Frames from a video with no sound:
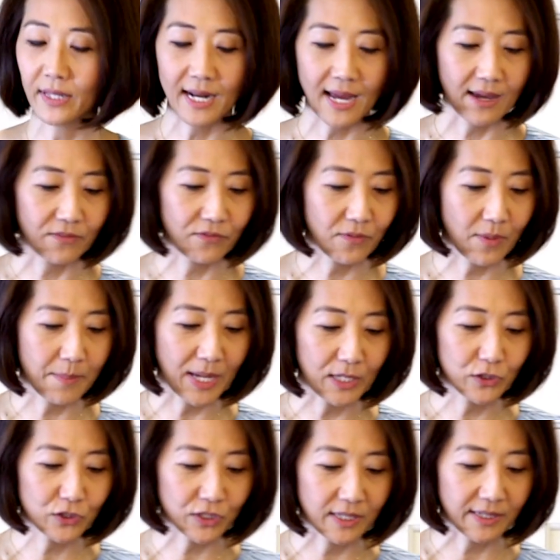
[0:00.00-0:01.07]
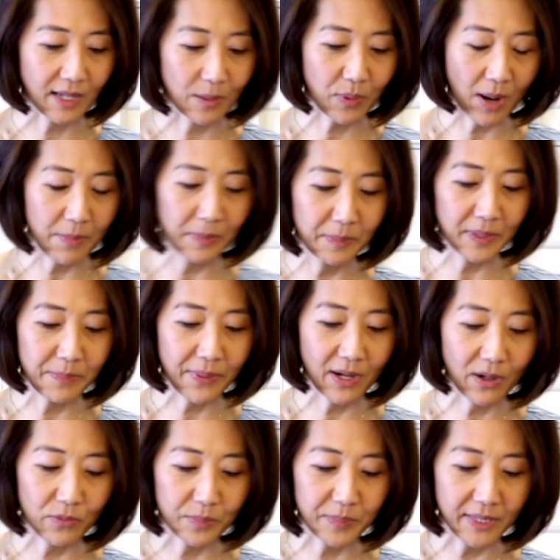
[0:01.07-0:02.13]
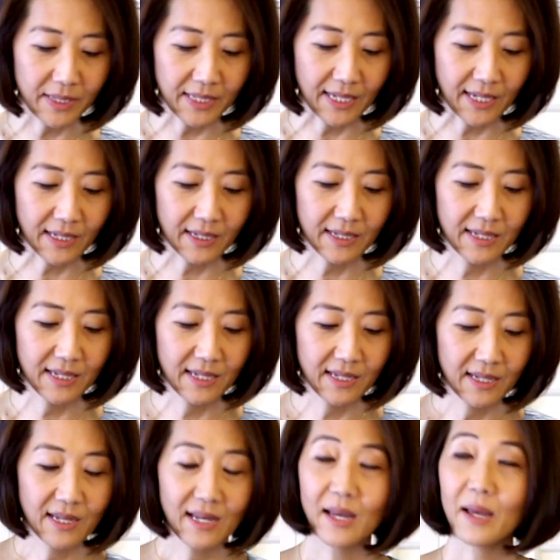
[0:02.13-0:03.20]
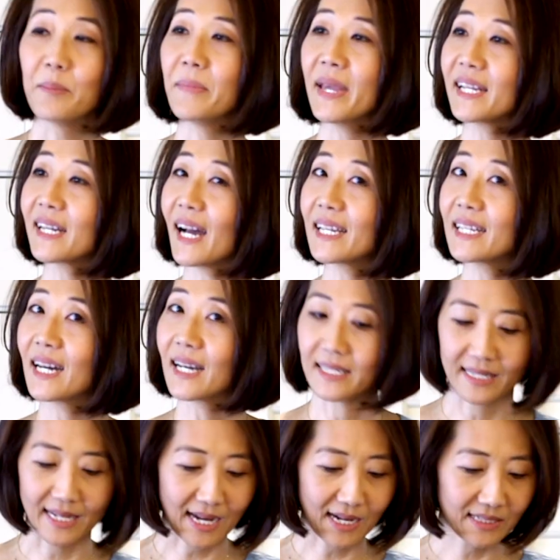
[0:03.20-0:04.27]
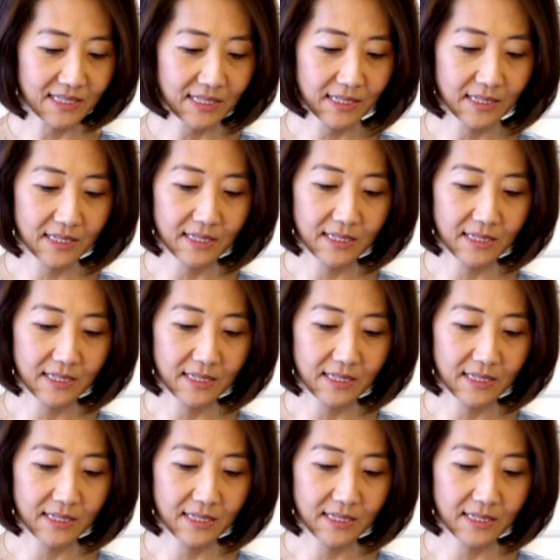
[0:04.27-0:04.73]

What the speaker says: that I've mentioned that probably bear repeating. Make eye contact.